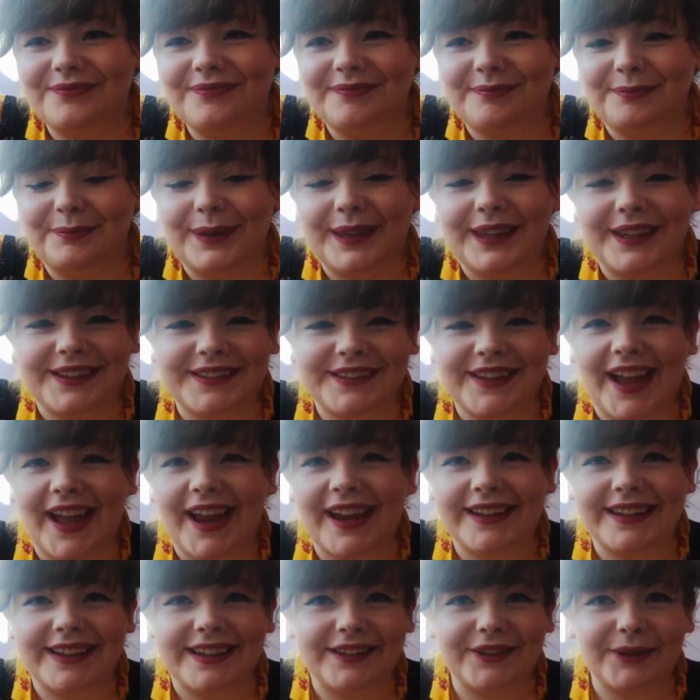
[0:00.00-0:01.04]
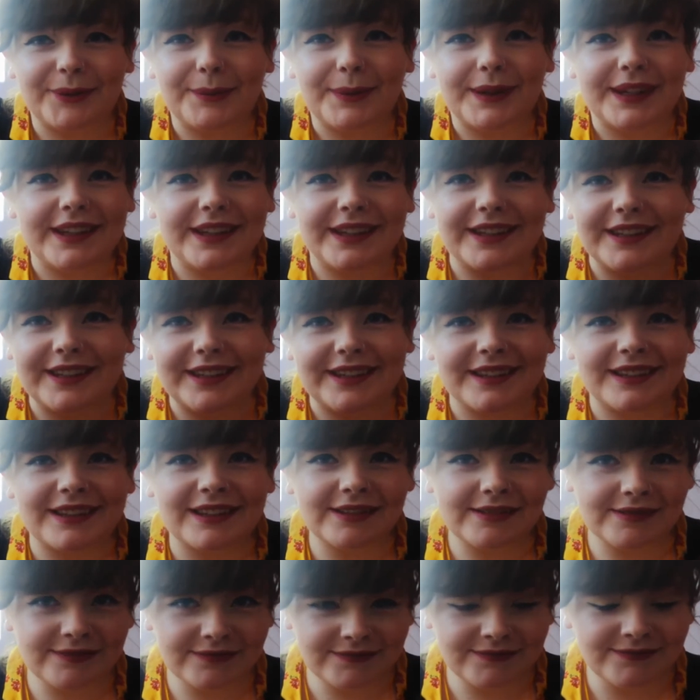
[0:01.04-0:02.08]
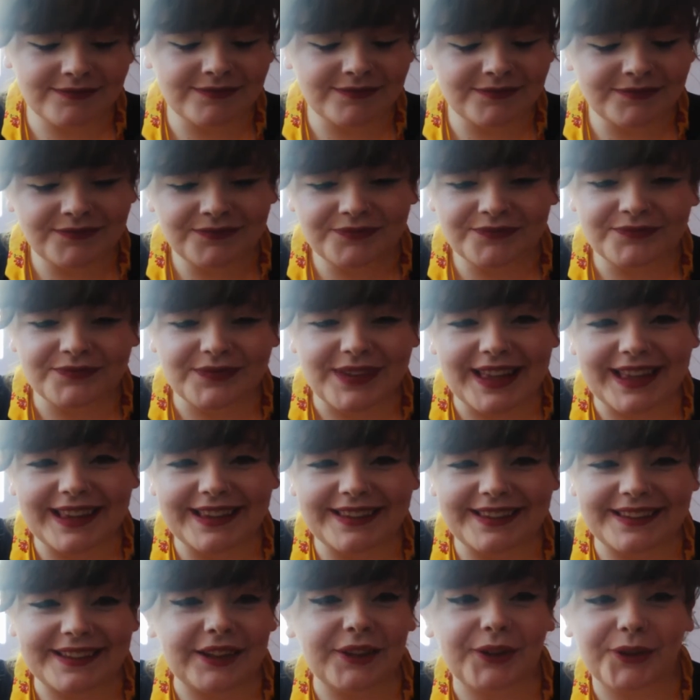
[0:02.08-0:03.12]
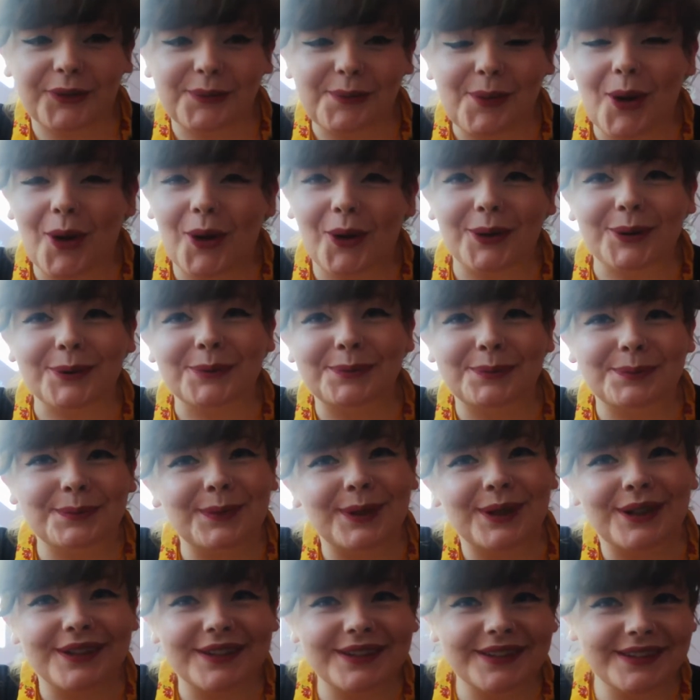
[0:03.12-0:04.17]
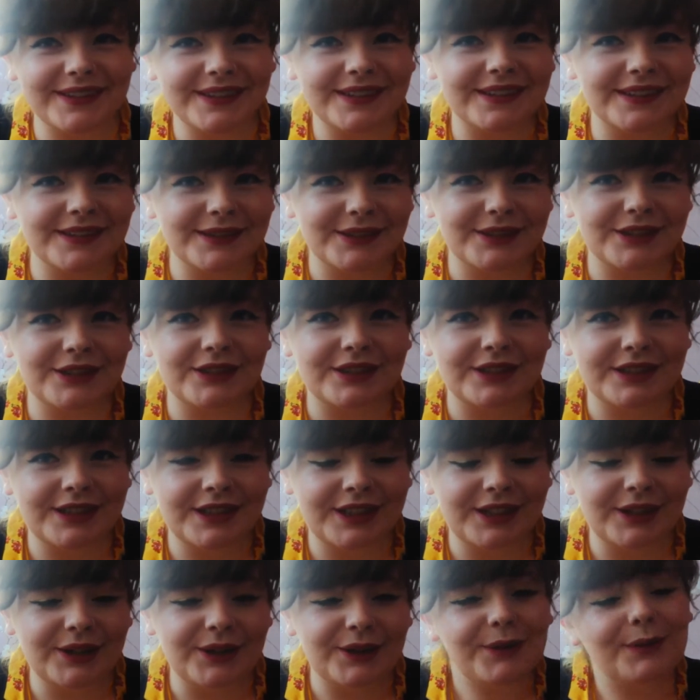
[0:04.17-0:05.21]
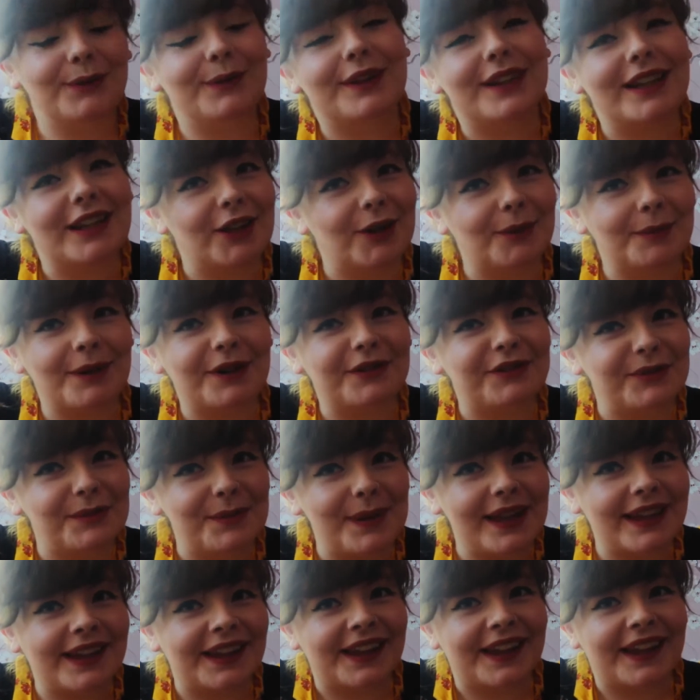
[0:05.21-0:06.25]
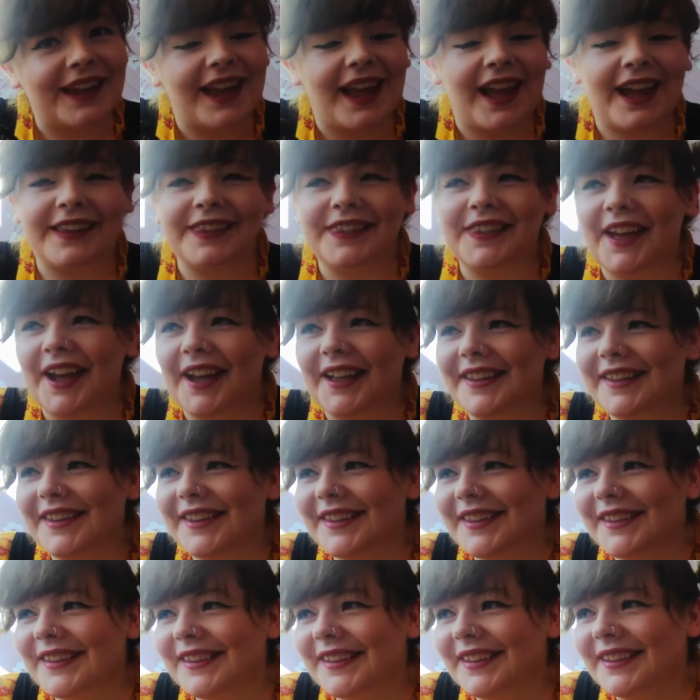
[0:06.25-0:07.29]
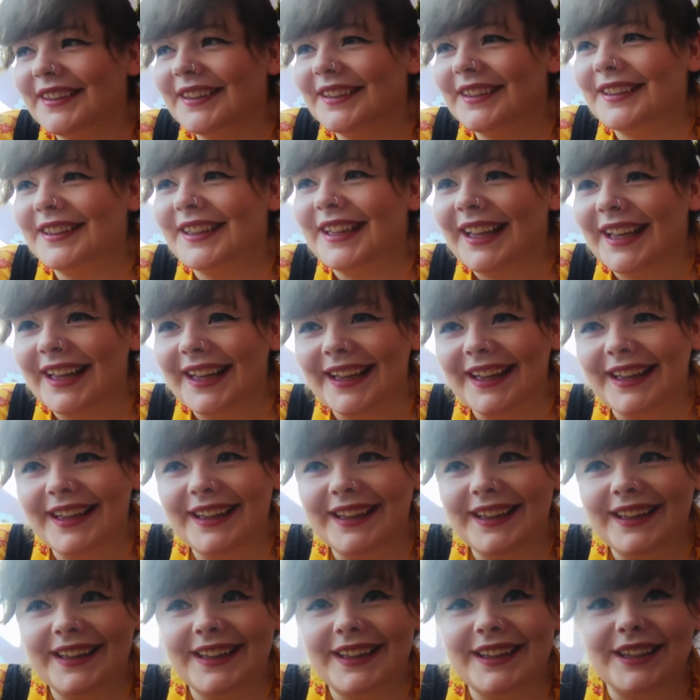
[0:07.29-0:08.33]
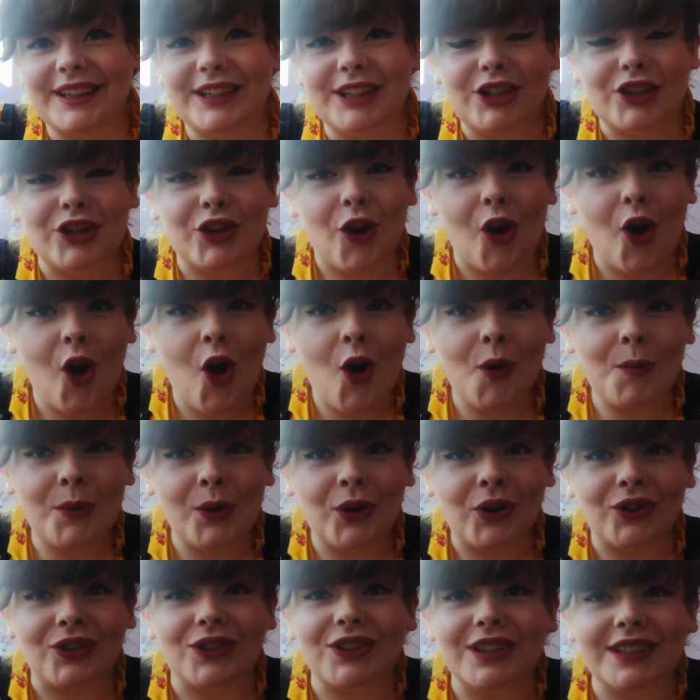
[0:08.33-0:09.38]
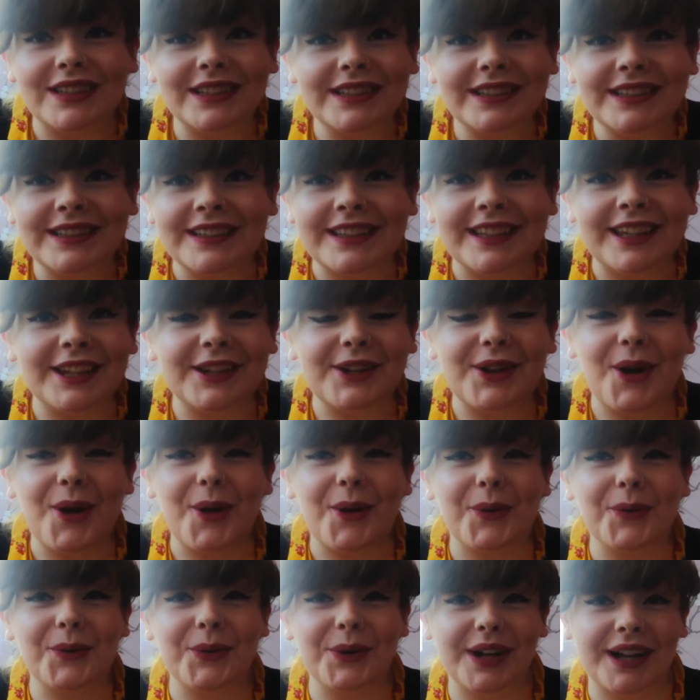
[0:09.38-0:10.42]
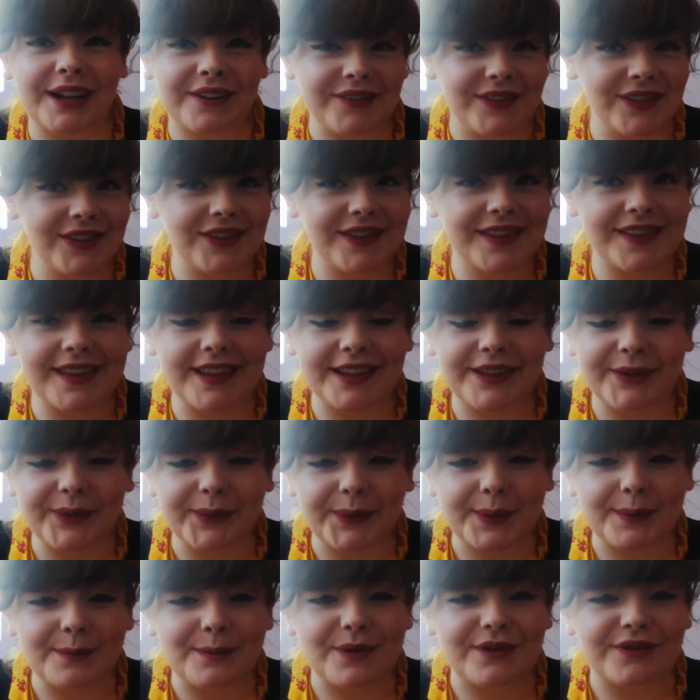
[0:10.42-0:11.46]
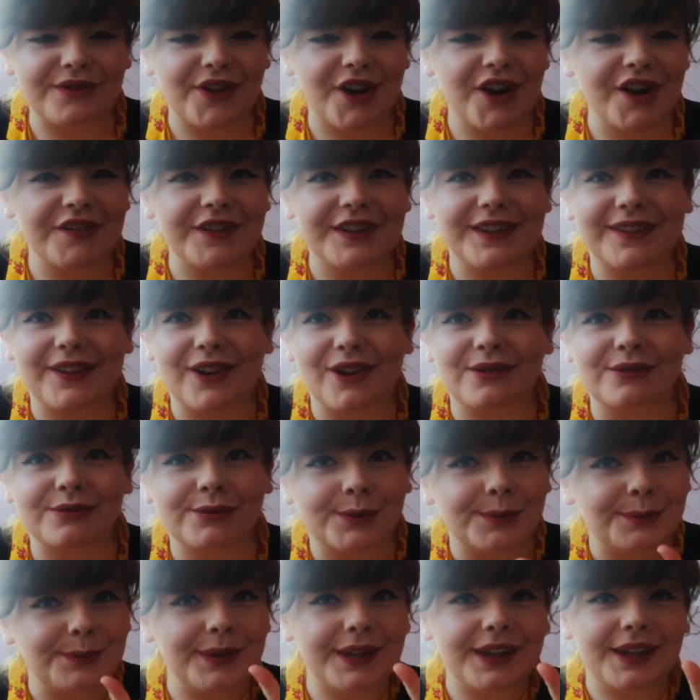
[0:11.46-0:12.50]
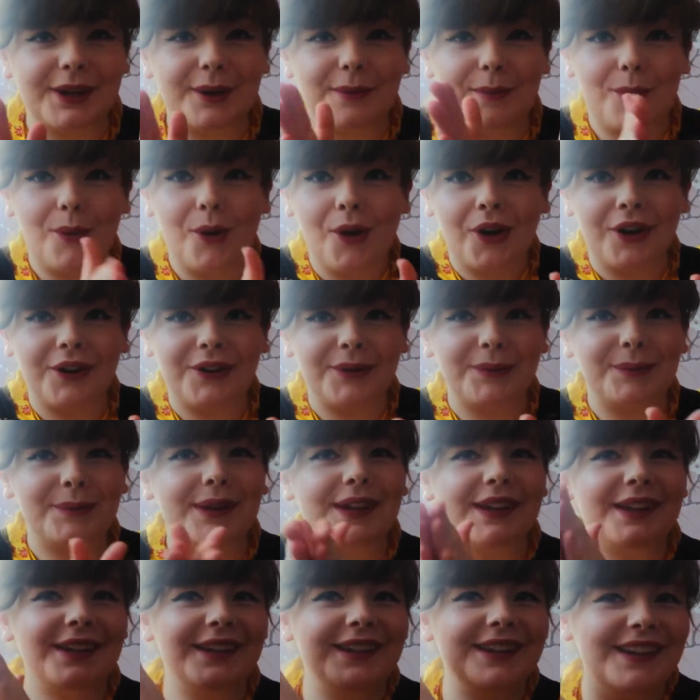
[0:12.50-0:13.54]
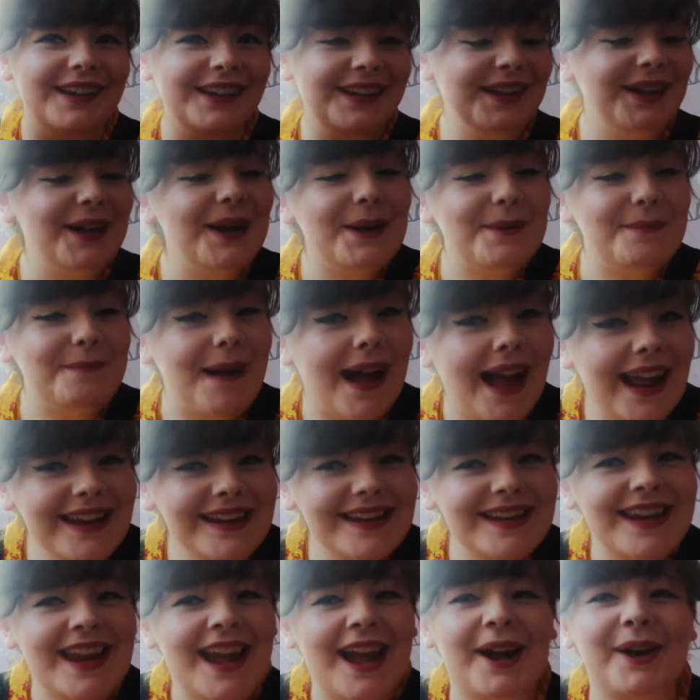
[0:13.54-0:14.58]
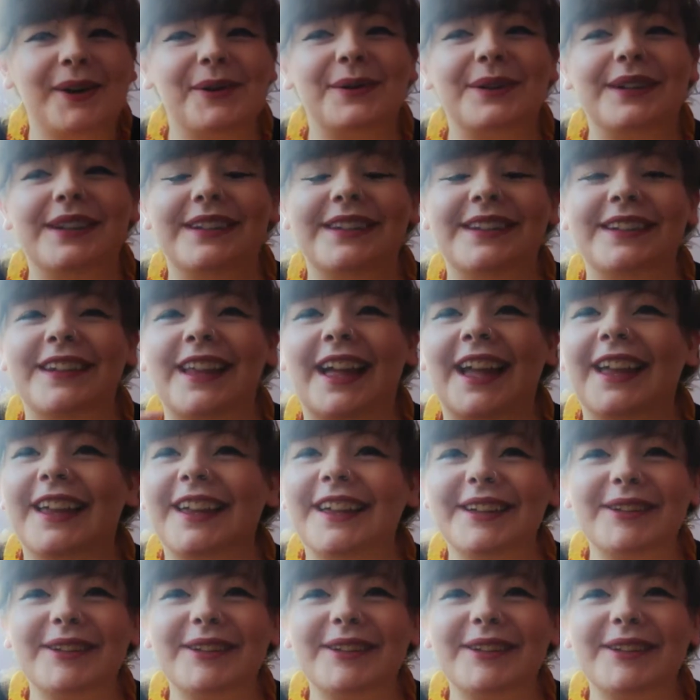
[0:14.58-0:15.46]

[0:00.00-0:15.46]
being tiny to being still small, but with a little bit of a belly, and that's normal, you know. I've said to him before, he's gone from being a boy to being a man now, and like,